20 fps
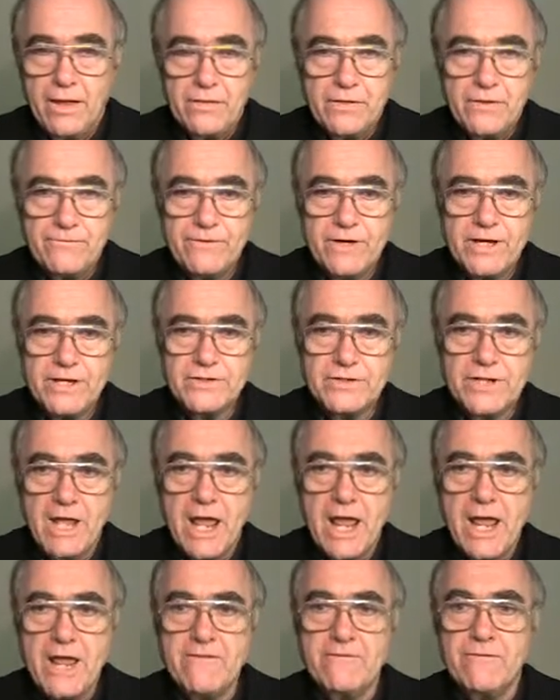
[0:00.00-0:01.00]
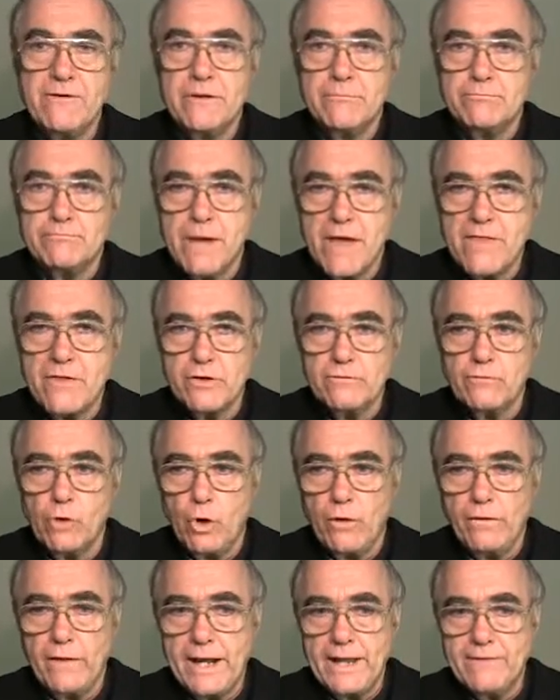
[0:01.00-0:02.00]
The first Eve, mother of
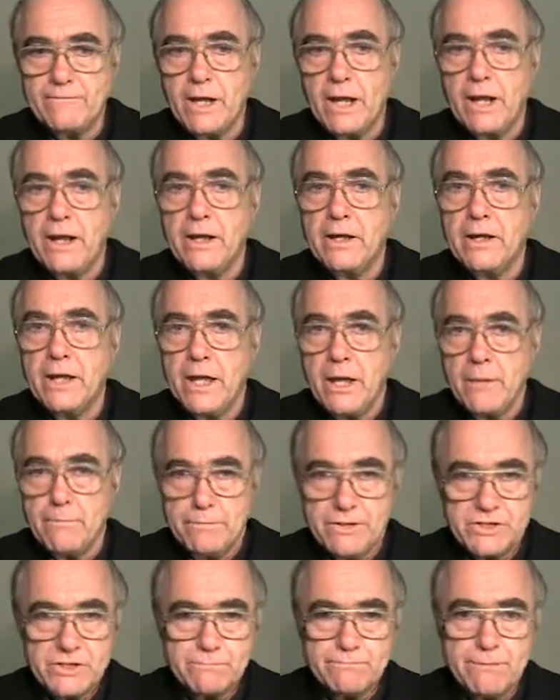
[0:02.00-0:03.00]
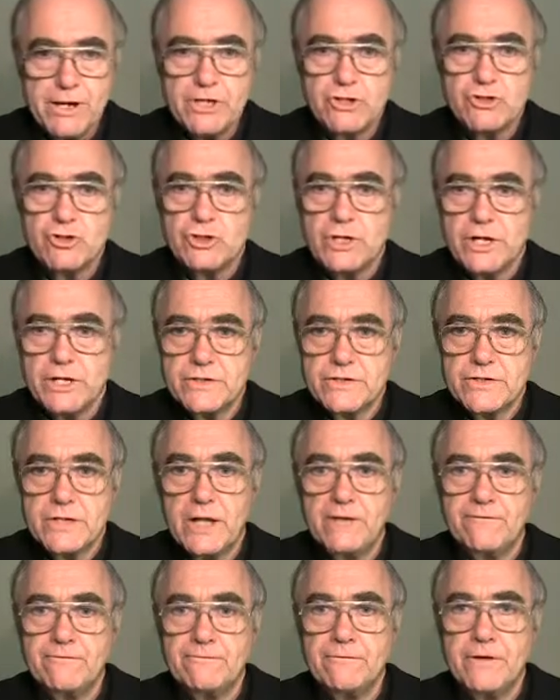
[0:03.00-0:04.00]
all the living, besmirched
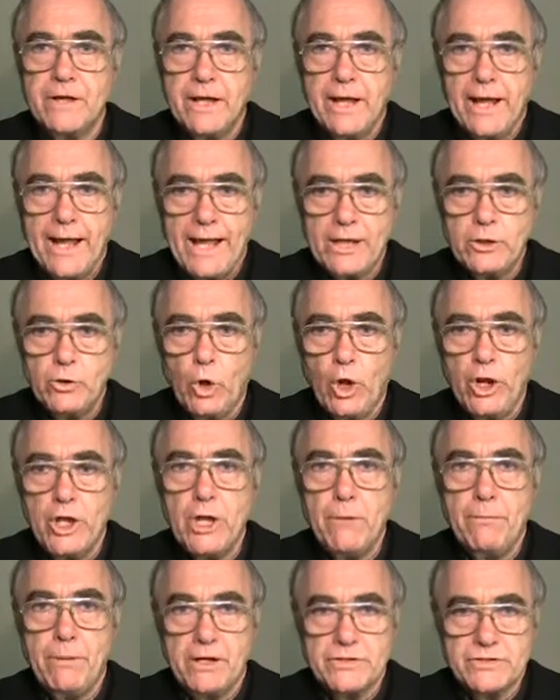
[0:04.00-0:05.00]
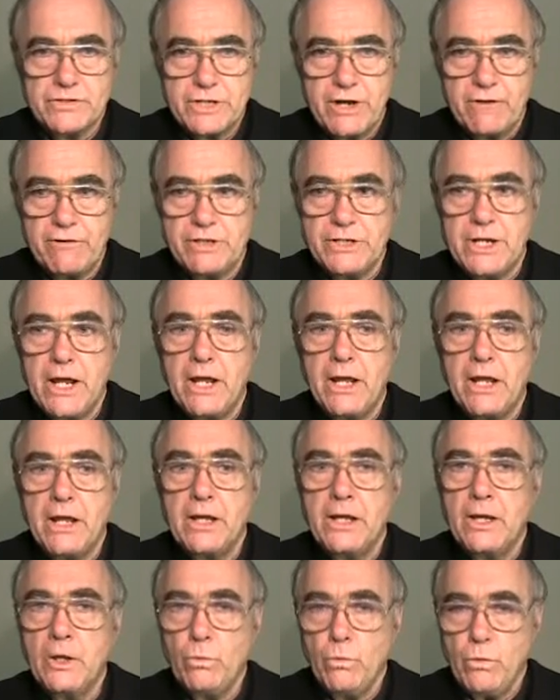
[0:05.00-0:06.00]
herself and all her posterity
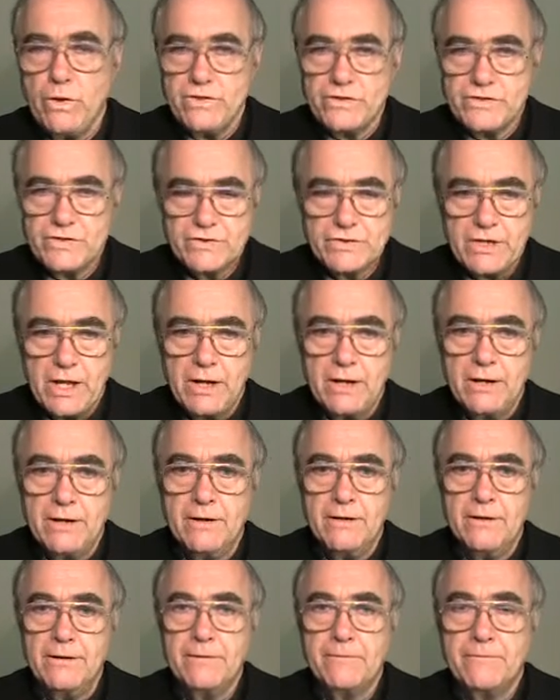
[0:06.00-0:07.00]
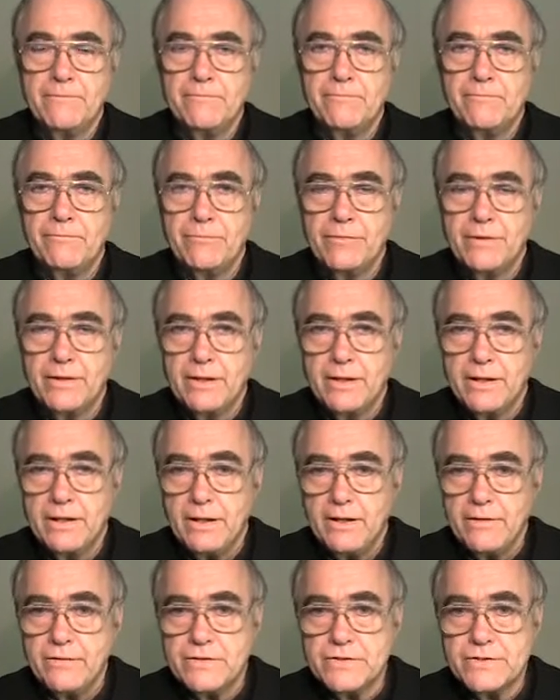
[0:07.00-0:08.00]
with sin.
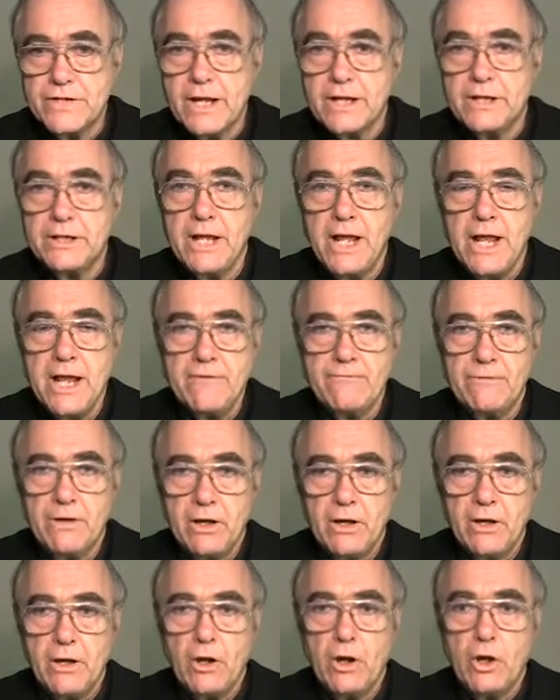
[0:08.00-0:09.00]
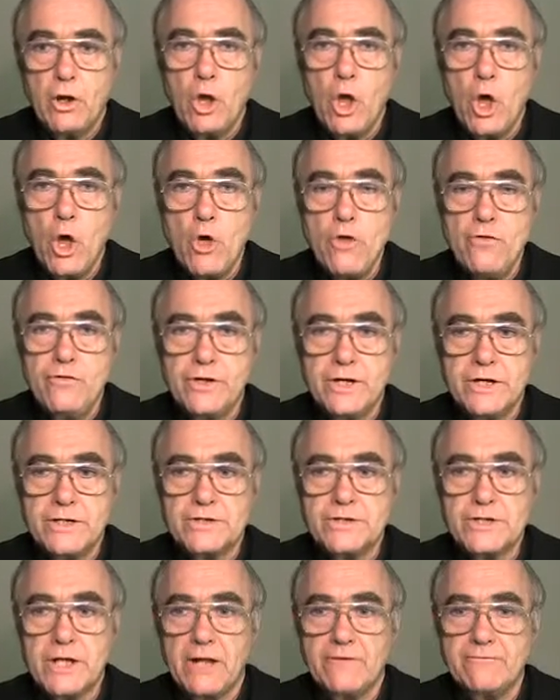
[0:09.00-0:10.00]
The second Eve clothed
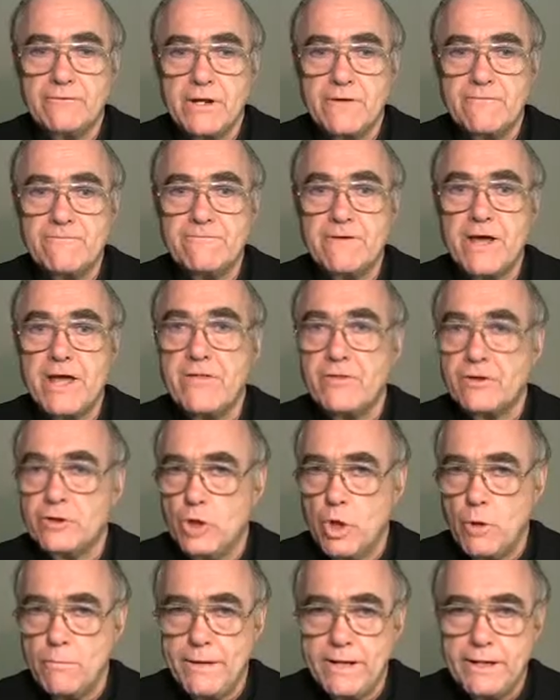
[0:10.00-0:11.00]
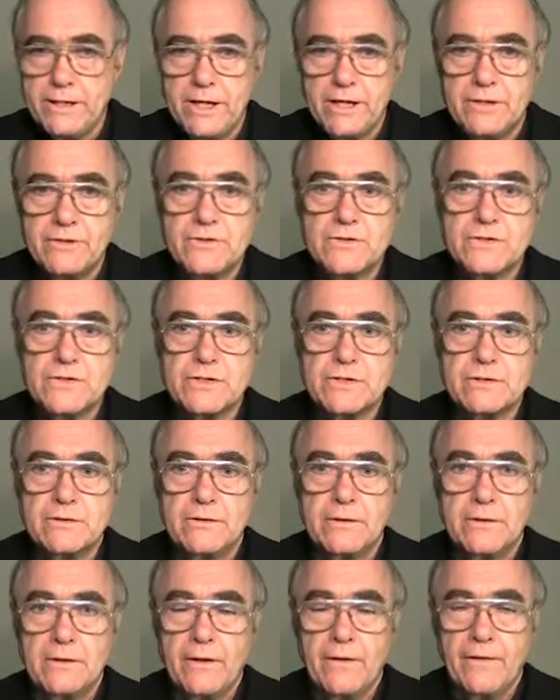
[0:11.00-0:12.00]
herself in faith and obedience,
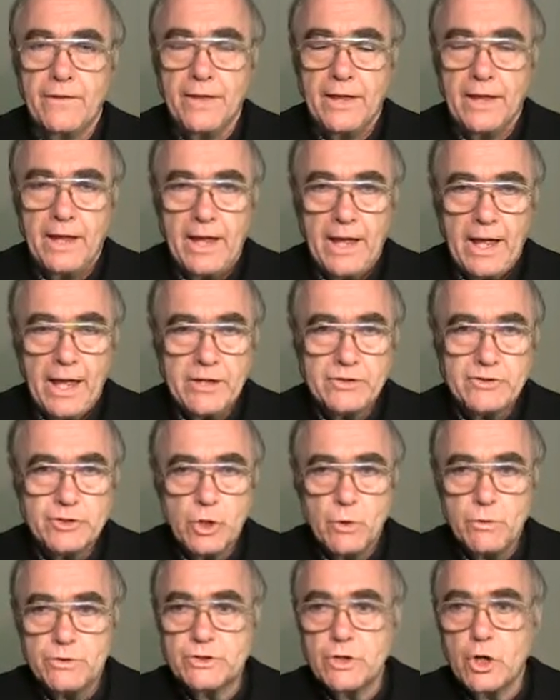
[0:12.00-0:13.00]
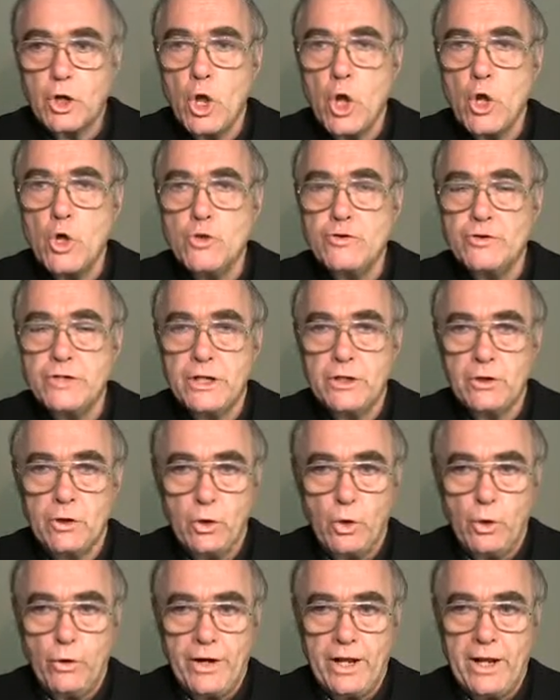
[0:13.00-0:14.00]
and so was clothed in
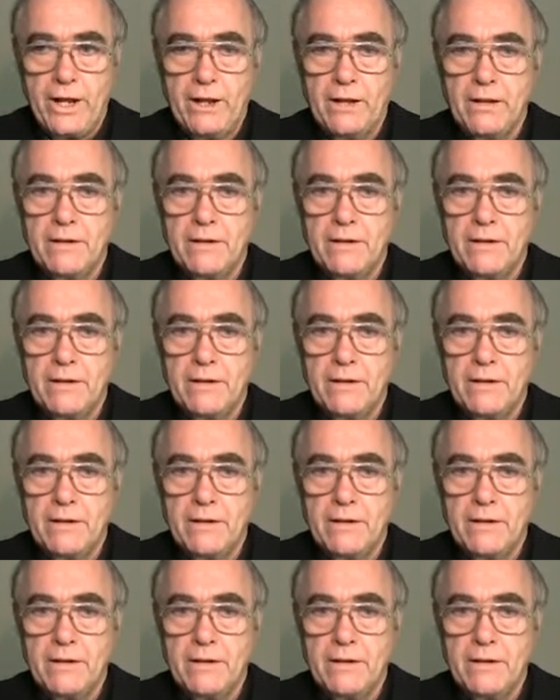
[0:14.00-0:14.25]
glory.